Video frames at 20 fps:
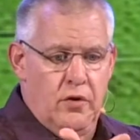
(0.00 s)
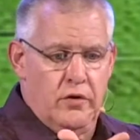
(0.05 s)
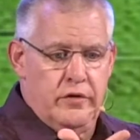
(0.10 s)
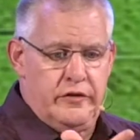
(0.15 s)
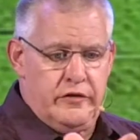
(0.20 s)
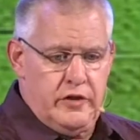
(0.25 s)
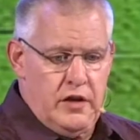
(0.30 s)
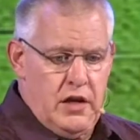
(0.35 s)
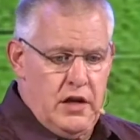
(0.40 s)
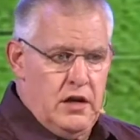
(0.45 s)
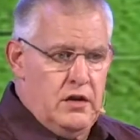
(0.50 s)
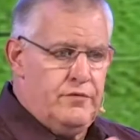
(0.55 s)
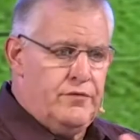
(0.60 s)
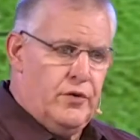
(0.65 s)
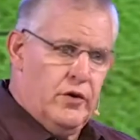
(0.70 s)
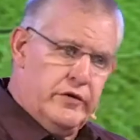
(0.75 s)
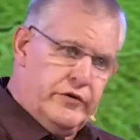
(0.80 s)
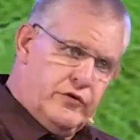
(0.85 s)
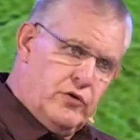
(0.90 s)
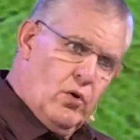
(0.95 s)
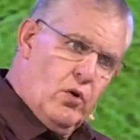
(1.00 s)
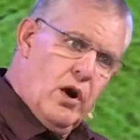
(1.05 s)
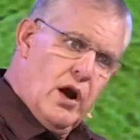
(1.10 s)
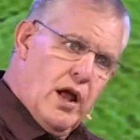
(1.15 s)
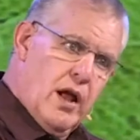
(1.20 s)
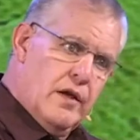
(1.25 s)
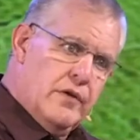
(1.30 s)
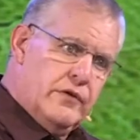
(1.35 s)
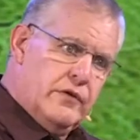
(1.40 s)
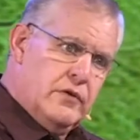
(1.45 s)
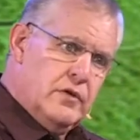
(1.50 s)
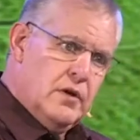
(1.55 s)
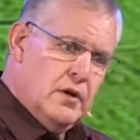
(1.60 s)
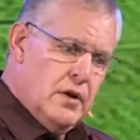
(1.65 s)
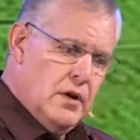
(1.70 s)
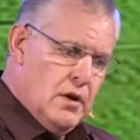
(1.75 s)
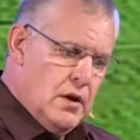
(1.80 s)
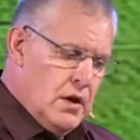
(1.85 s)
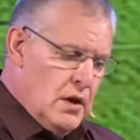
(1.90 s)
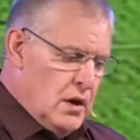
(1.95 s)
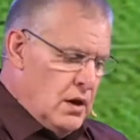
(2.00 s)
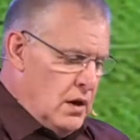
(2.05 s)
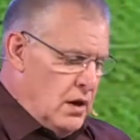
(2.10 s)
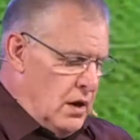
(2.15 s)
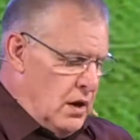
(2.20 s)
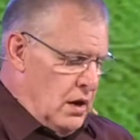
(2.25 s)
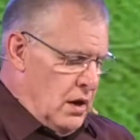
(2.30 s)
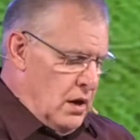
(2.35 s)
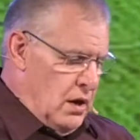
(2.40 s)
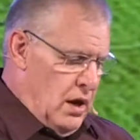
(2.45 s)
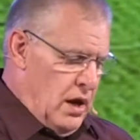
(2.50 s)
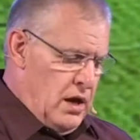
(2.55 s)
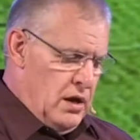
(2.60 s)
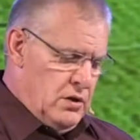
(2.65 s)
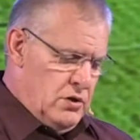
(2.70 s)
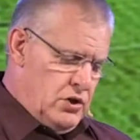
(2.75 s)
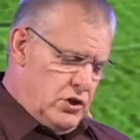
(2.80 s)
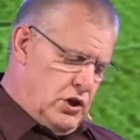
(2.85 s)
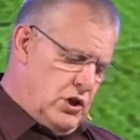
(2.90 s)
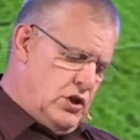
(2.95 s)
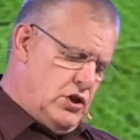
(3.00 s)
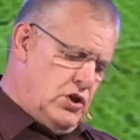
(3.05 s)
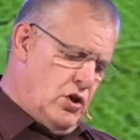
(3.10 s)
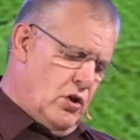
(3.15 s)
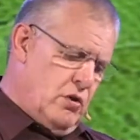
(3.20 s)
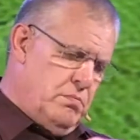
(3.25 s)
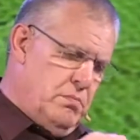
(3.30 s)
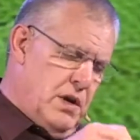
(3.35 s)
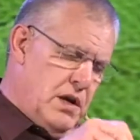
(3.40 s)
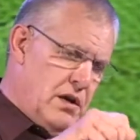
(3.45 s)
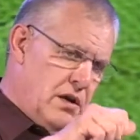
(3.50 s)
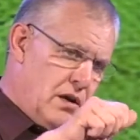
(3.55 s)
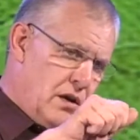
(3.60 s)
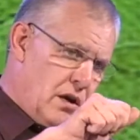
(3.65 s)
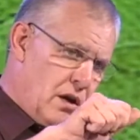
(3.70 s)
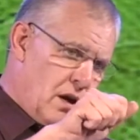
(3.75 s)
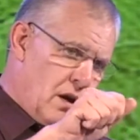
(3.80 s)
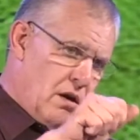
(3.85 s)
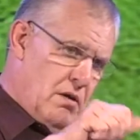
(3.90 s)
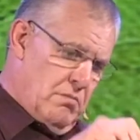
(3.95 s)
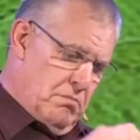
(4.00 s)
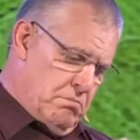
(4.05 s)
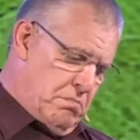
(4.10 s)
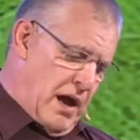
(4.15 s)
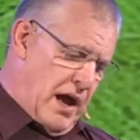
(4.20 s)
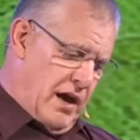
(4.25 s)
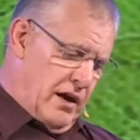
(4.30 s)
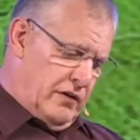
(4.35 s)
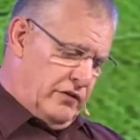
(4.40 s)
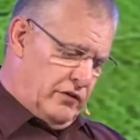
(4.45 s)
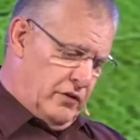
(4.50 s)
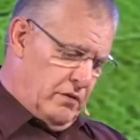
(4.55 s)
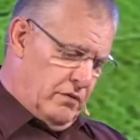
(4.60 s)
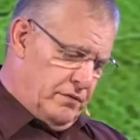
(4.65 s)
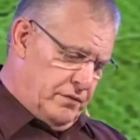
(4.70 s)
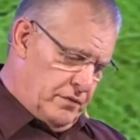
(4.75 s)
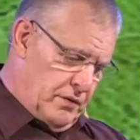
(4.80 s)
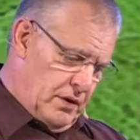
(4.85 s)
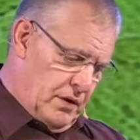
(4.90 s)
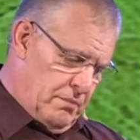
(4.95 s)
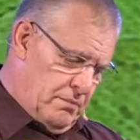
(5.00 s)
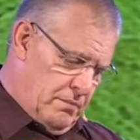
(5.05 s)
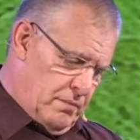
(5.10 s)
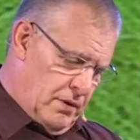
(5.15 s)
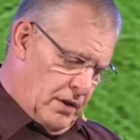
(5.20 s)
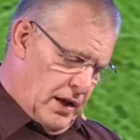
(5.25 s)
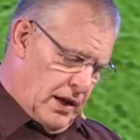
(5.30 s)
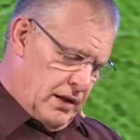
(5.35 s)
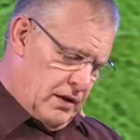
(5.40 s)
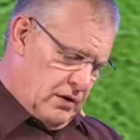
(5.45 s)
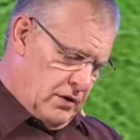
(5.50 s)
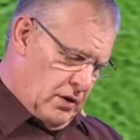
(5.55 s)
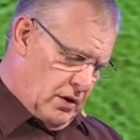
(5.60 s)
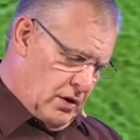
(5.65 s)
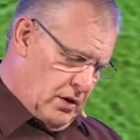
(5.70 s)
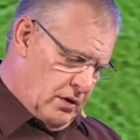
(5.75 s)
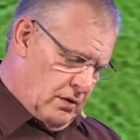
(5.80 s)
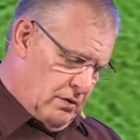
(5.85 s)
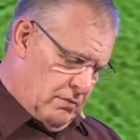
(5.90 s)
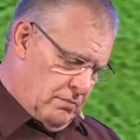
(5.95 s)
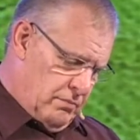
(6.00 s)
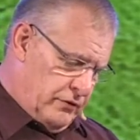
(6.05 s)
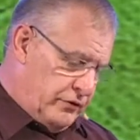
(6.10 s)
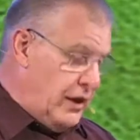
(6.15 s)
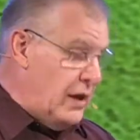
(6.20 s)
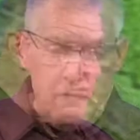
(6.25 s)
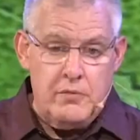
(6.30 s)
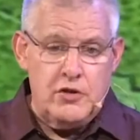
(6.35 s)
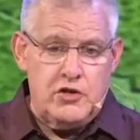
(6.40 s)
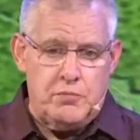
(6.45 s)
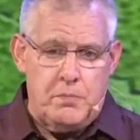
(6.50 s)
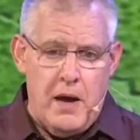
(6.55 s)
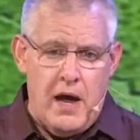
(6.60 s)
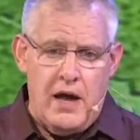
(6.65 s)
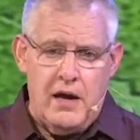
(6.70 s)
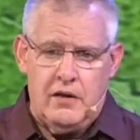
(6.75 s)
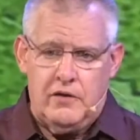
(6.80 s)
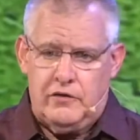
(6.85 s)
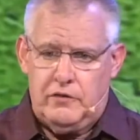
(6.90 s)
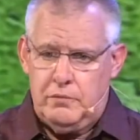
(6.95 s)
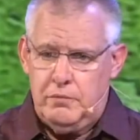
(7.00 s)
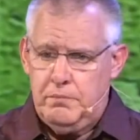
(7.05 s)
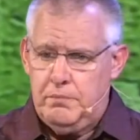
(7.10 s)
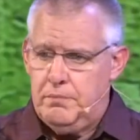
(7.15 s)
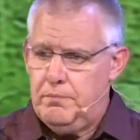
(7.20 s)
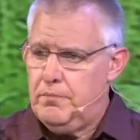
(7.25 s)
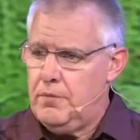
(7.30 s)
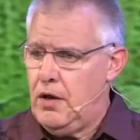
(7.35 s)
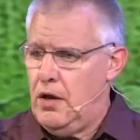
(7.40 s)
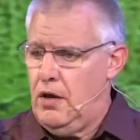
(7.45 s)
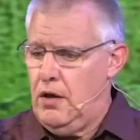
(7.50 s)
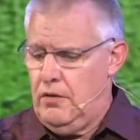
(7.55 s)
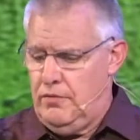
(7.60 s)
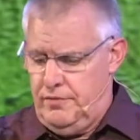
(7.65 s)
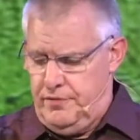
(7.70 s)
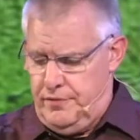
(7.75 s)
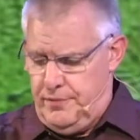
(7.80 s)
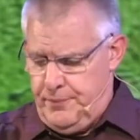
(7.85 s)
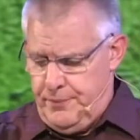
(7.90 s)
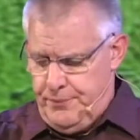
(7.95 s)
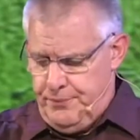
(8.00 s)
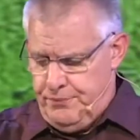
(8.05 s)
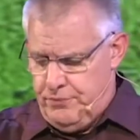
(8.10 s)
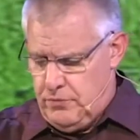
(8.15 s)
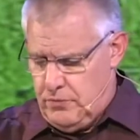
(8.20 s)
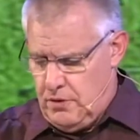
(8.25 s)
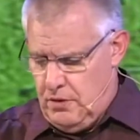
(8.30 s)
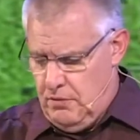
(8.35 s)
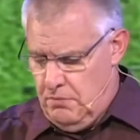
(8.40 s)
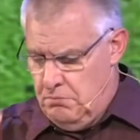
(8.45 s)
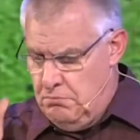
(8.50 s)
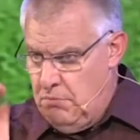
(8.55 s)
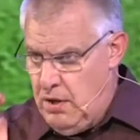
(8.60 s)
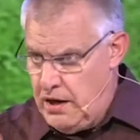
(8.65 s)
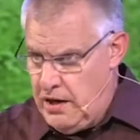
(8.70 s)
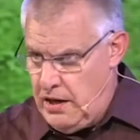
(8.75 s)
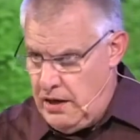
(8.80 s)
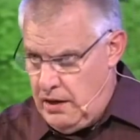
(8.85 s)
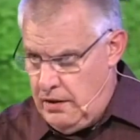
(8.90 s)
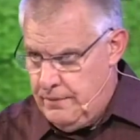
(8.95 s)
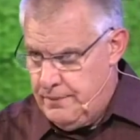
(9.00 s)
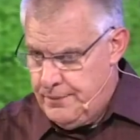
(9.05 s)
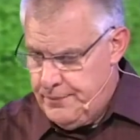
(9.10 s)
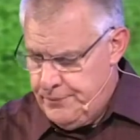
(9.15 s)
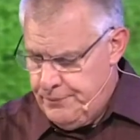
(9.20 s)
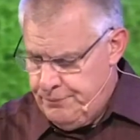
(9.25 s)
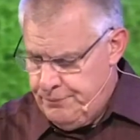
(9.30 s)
for seed for a storehouse. And she showed me bags of sandwich bags of money,